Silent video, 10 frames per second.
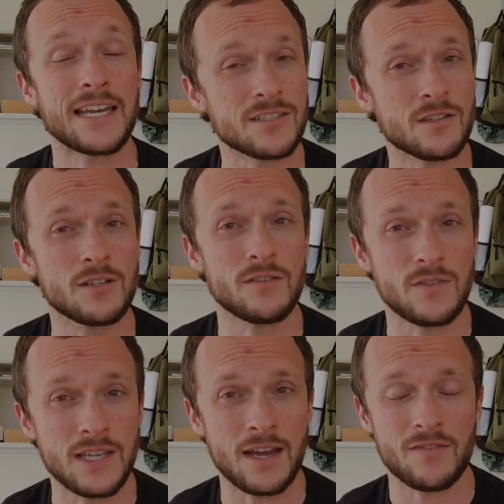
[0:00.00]

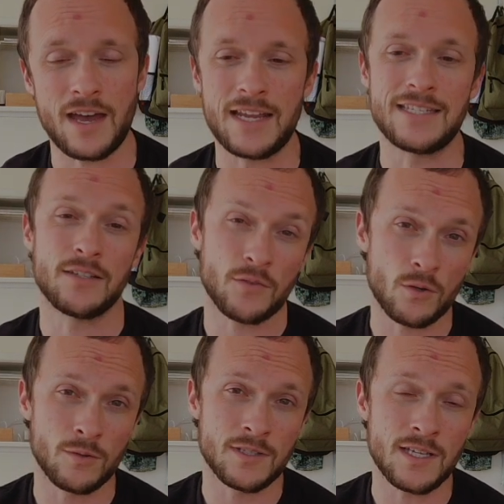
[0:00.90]
S30V I've had
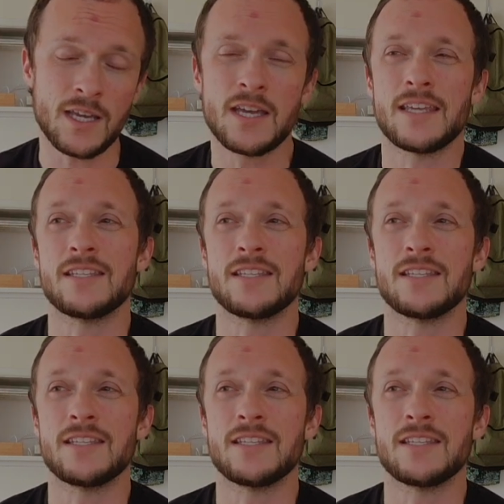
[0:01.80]
difficulty.